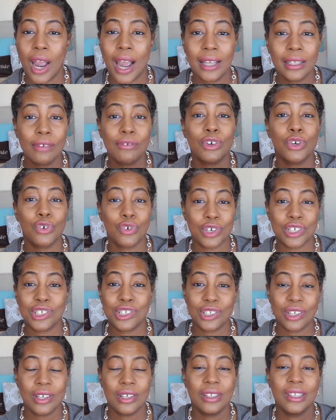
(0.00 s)
I live
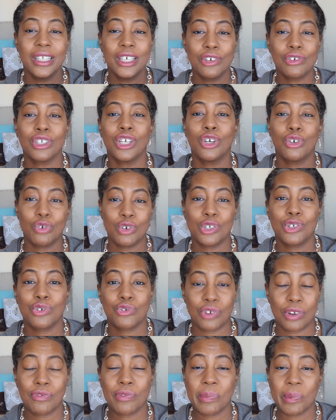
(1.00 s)
literally across the
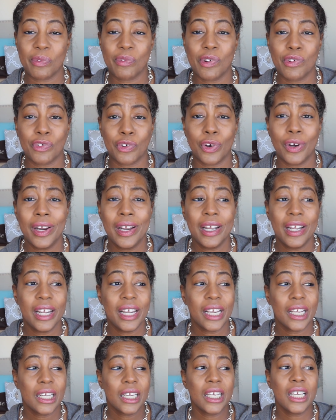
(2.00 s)
street from the river.
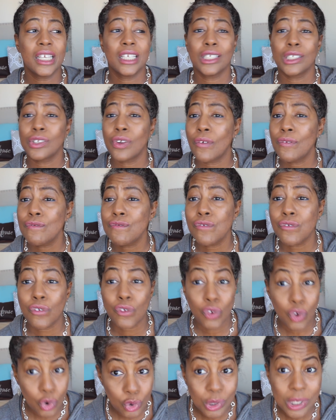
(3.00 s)
It is
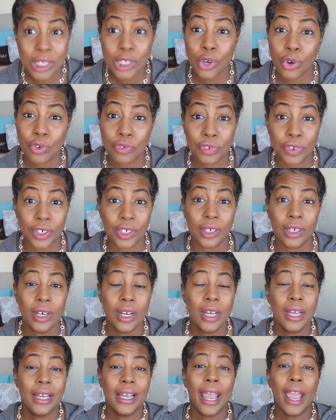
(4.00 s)
frozen over.
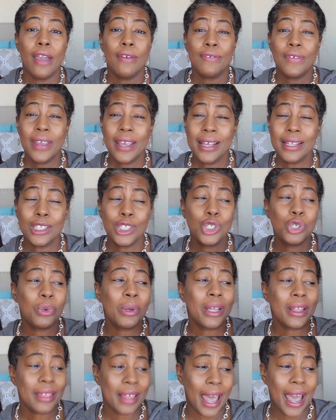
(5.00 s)
If it's
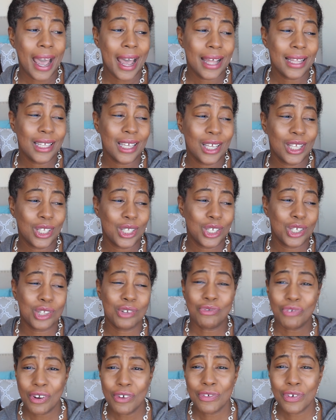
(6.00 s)
doing that to
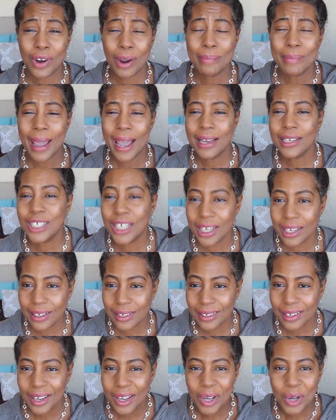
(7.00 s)
the river,
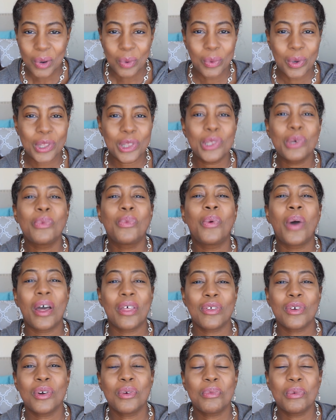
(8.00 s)
imagine what the
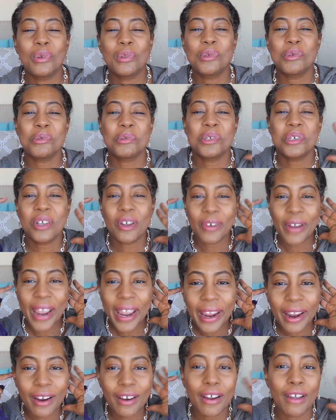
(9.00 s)
weather will do to your
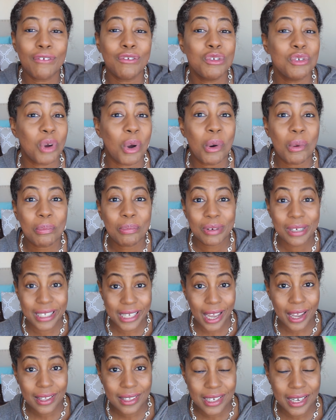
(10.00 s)
hair if you don't
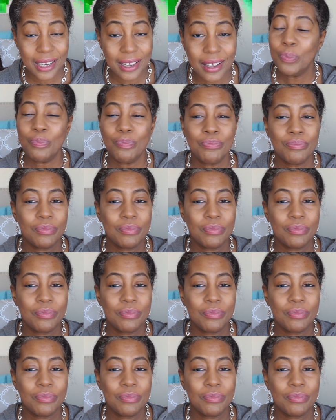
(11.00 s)
protect it.